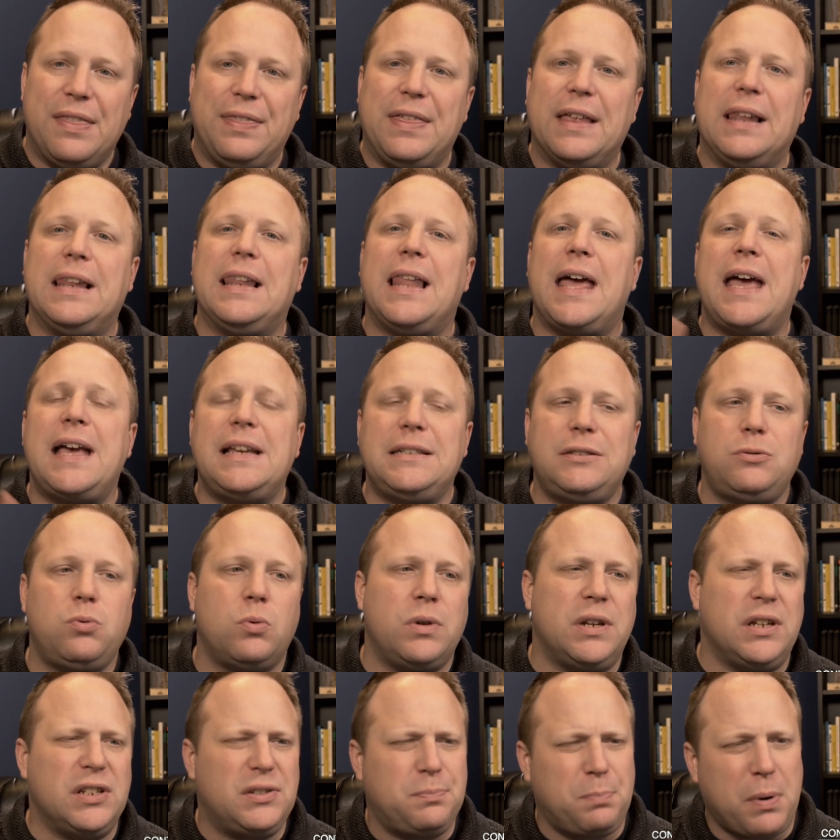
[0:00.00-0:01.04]
The last
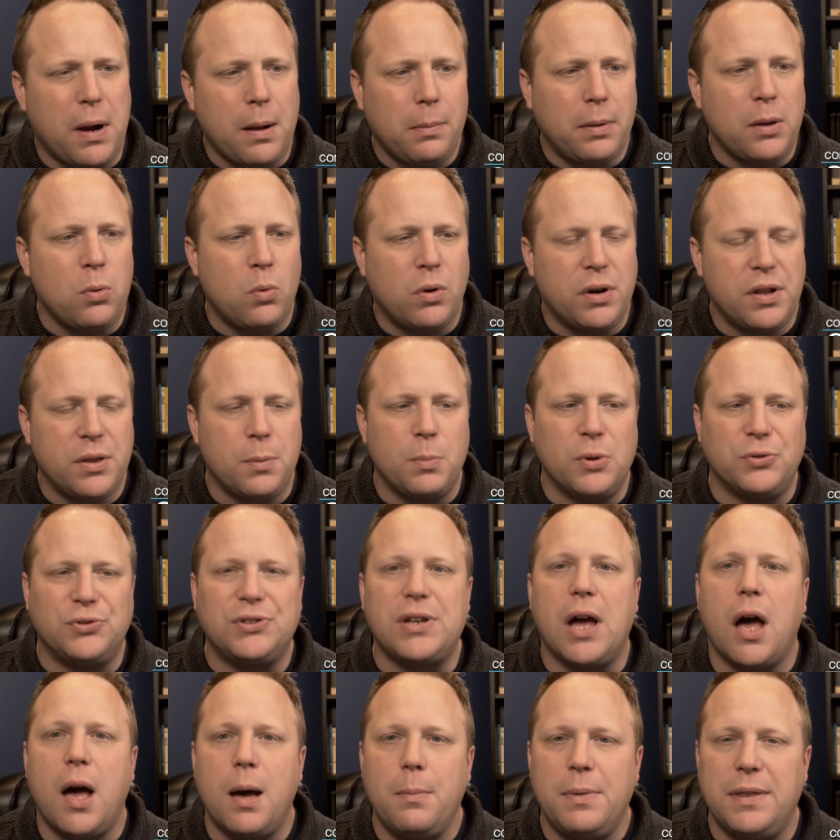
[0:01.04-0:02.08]
one is probably one of the
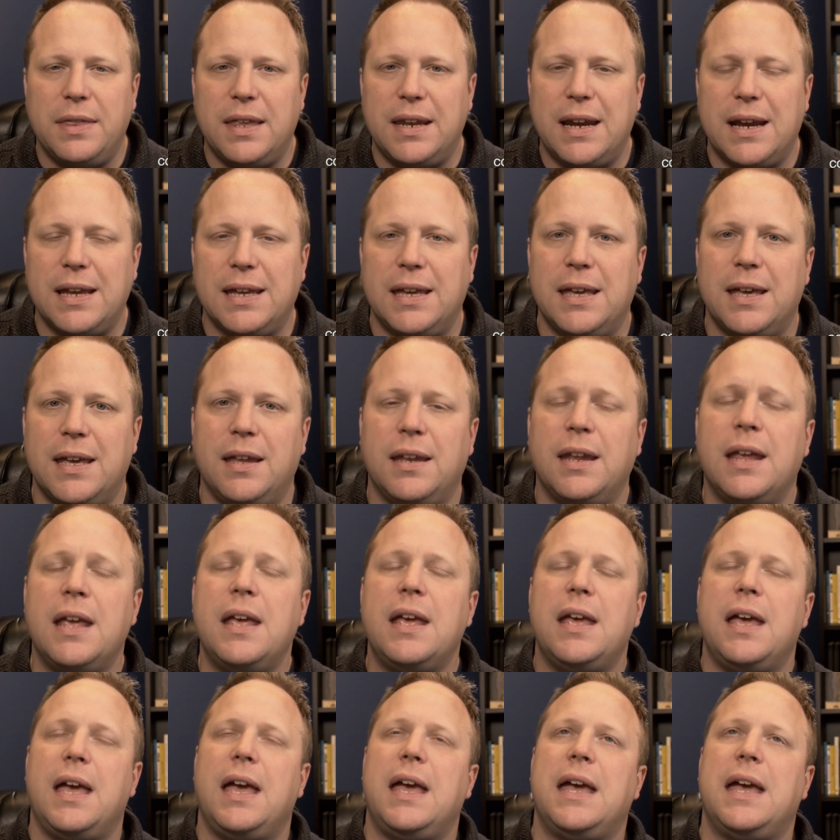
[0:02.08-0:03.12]
most common that I get,